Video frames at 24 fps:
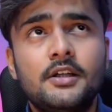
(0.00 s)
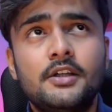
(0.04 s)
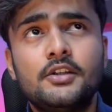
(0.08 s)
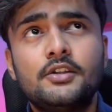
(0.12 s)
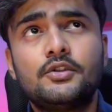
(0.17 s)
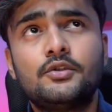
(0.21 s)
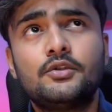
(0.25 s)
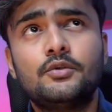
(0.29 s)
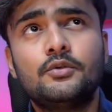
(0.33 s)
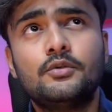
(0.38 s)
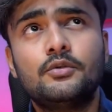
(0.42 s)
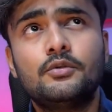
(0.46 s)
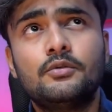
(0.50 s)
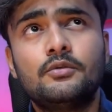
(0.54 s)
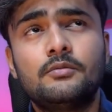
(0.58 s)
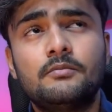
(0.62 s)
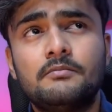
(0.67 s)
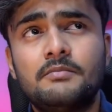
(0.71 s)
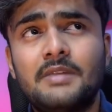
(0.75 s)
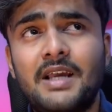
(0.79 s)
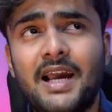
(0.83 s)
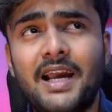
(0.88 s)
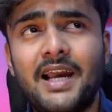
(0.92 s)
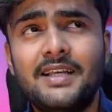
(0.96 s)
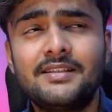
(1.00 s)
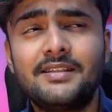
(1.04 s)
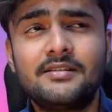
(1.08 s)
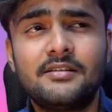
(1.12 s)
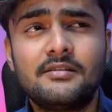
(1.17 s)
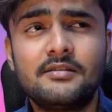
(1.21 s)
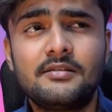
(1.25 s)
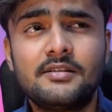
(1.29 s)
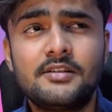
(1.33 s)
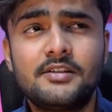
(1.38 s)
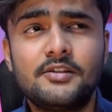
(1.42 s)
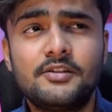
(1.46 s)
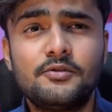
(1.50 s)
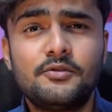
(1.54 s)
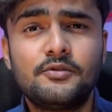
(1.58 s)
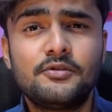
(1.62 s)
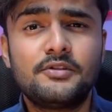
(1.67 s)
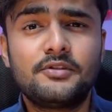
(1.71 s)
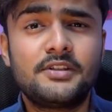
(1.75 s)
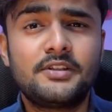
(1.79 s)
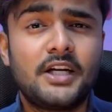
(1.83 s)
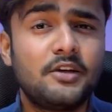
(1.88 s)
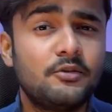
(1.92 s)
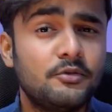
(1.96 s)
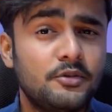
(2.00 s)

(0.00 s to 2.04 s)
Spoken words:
So I suggest you to start